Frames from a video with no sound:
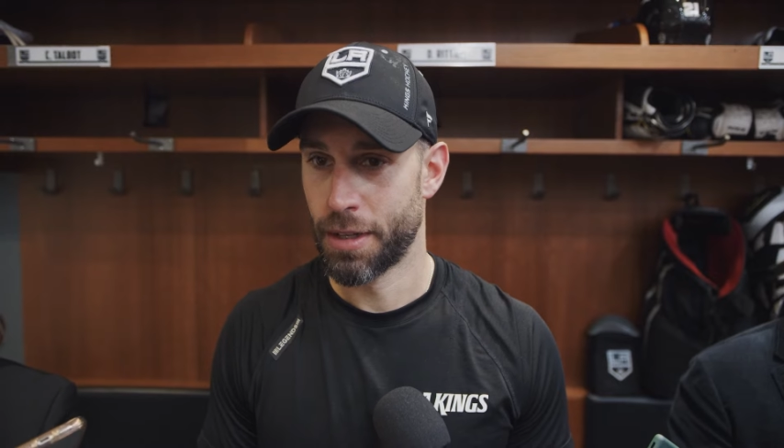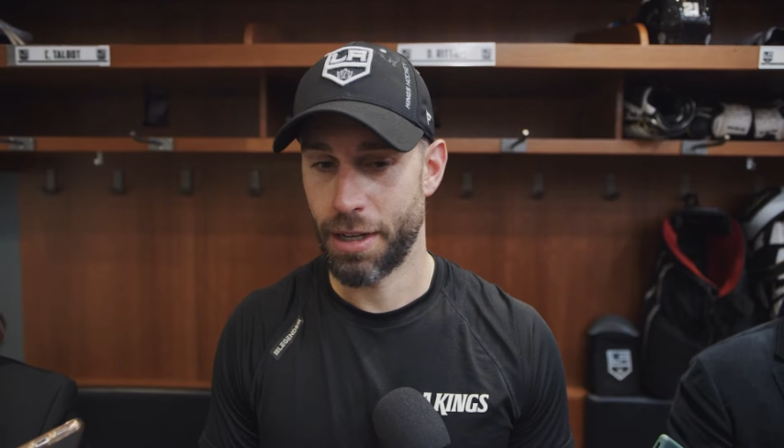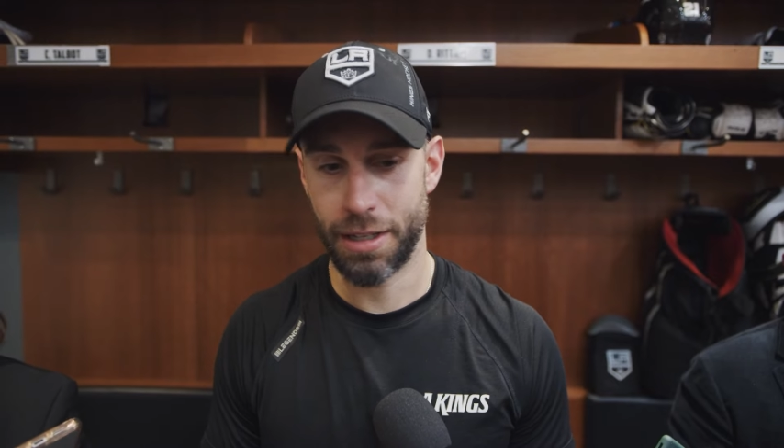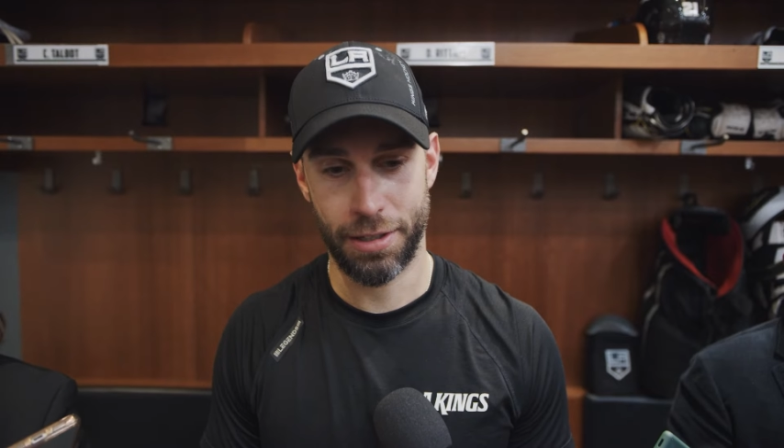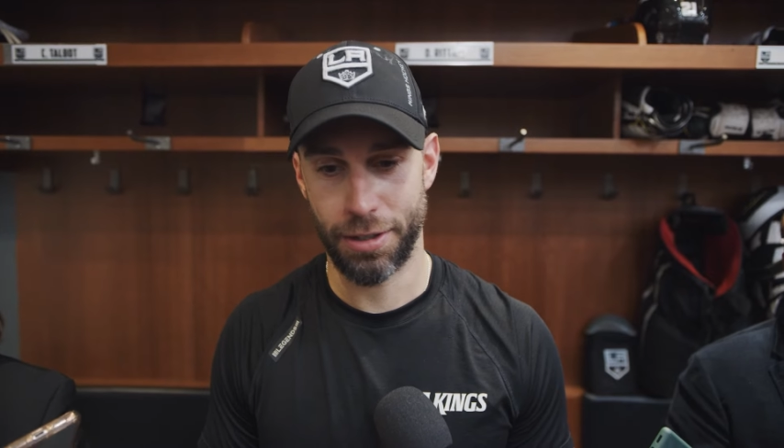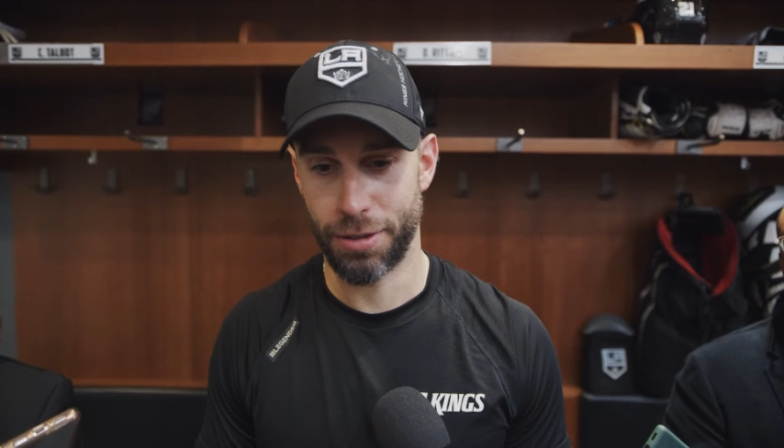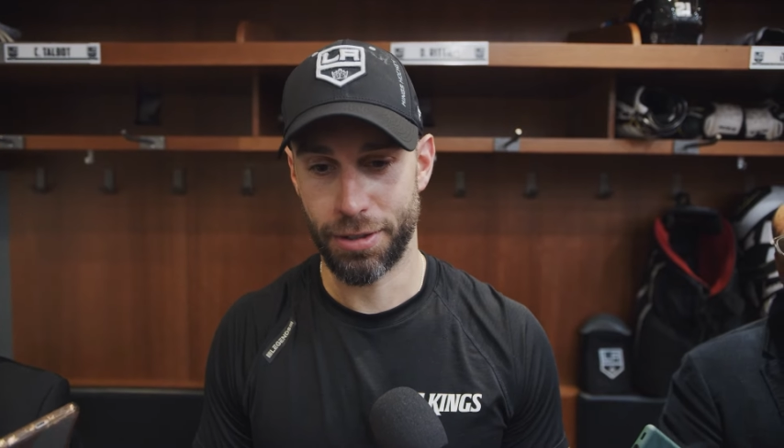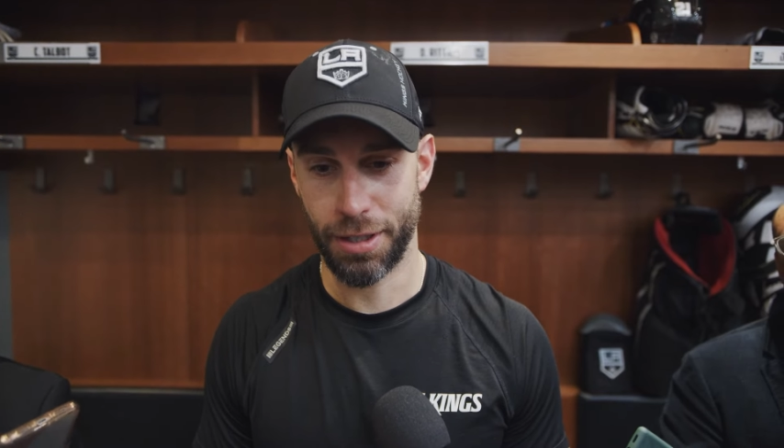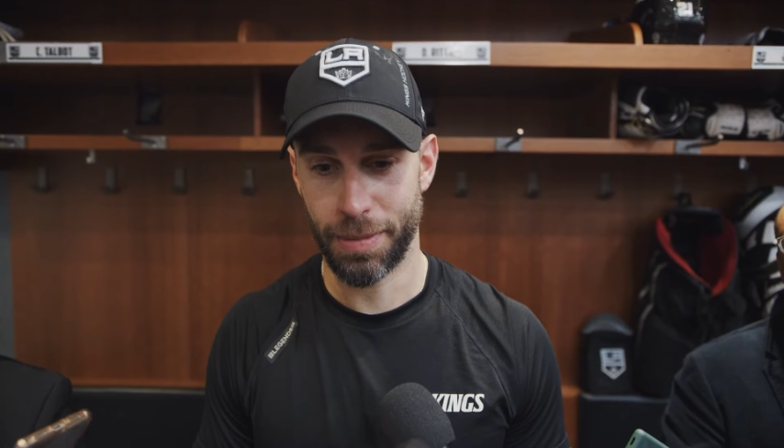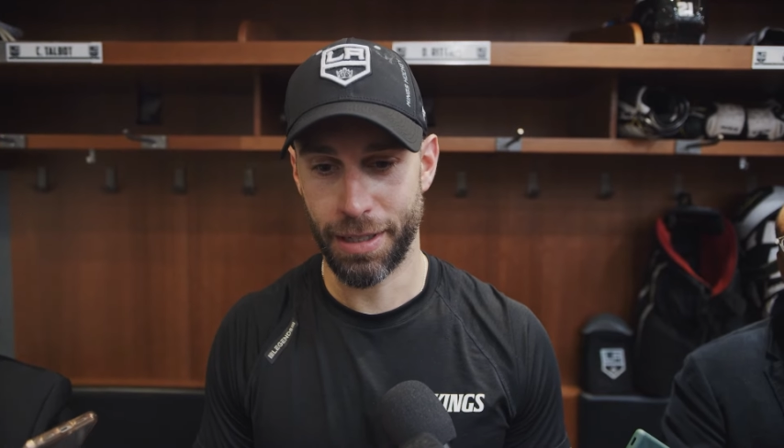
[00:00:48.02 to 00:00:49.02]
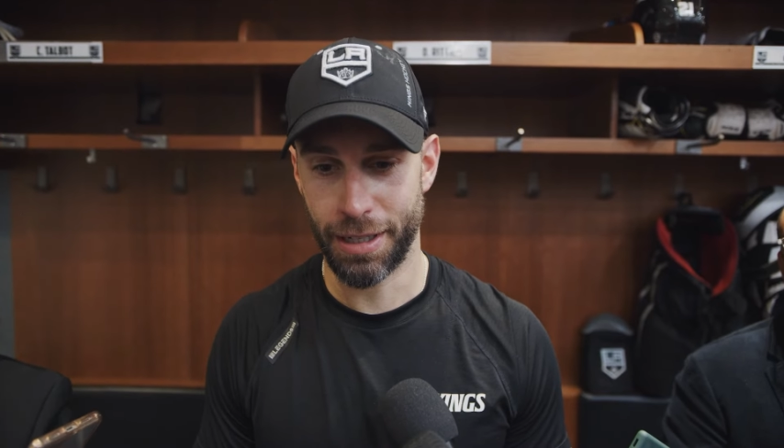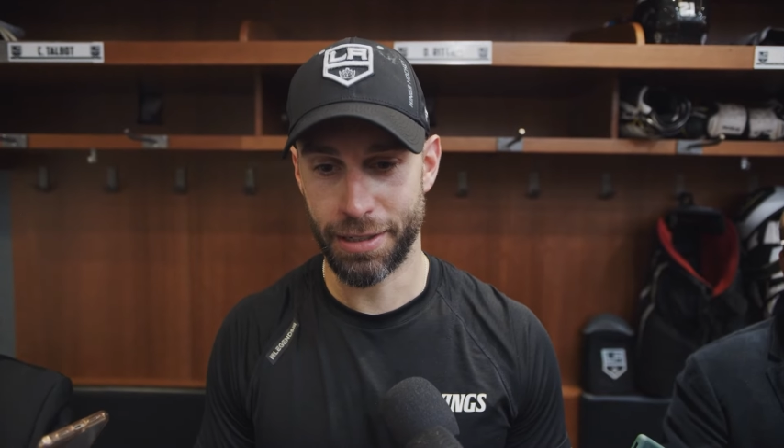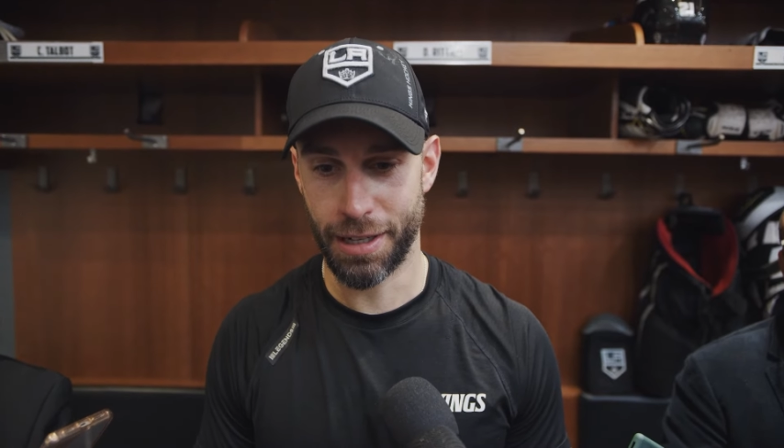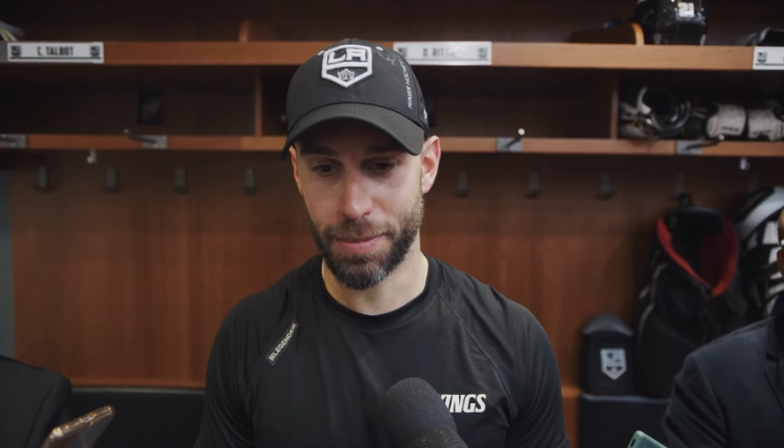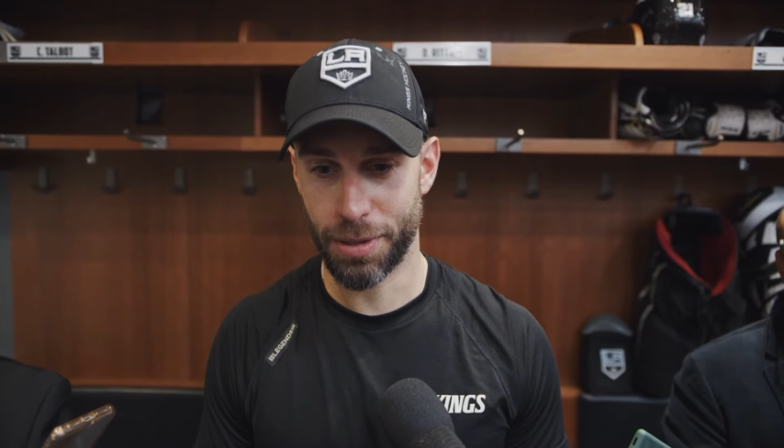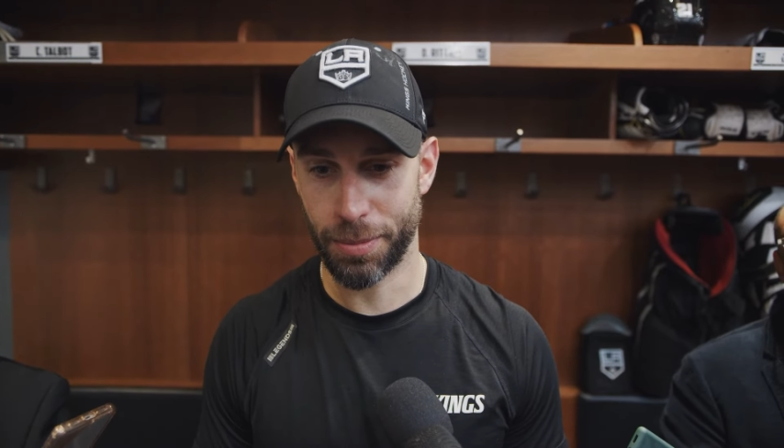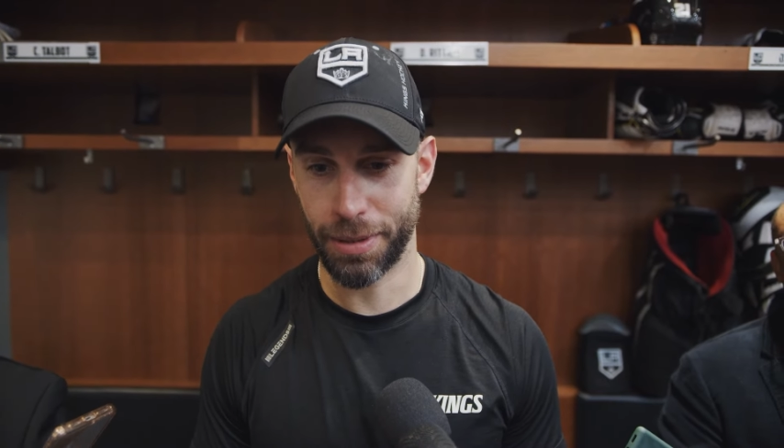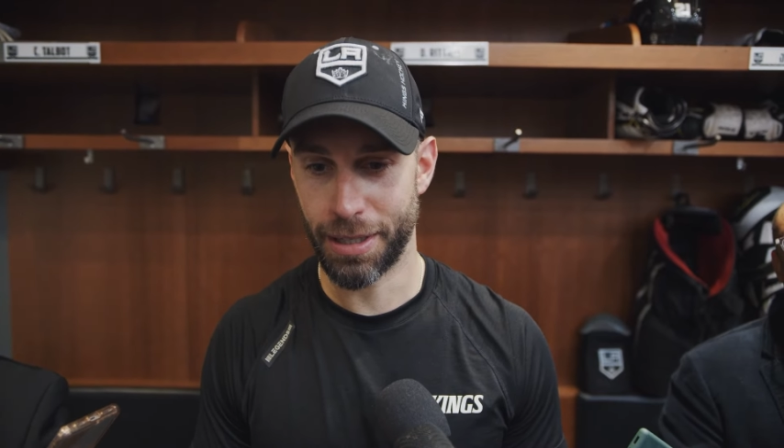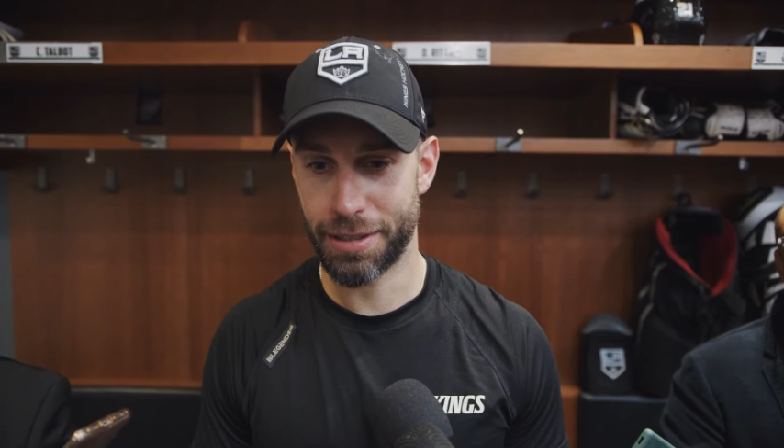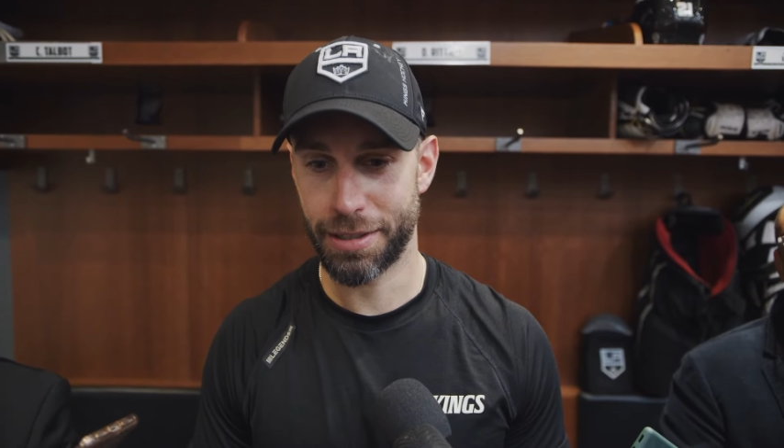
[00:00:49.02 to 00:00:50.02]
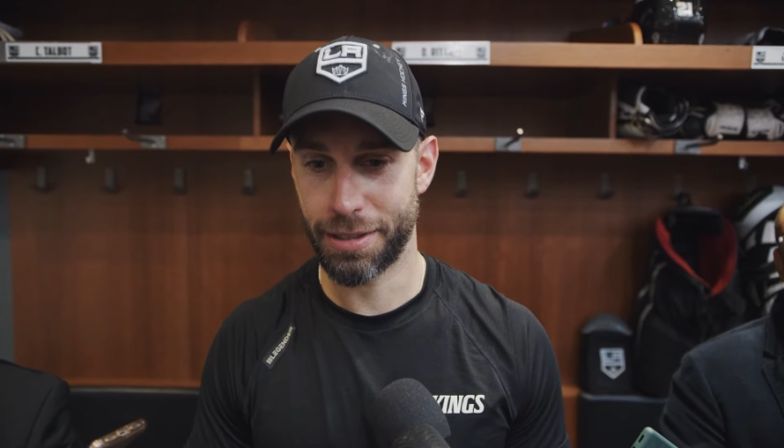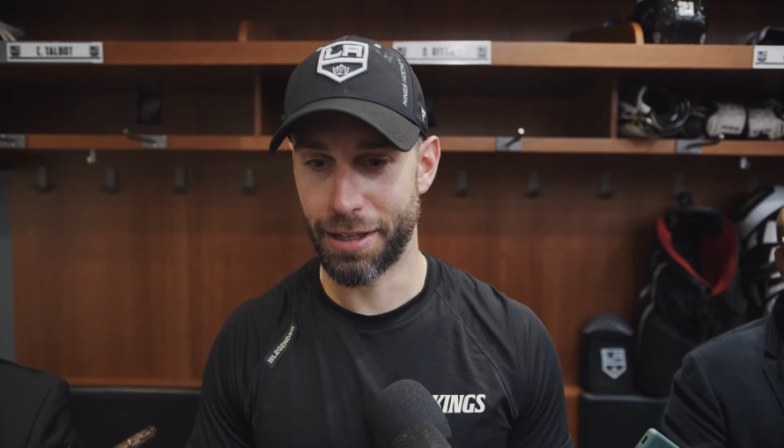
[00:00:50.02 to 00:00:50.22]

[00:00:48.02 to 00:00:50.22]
It's huge. I mean, anytime someone gets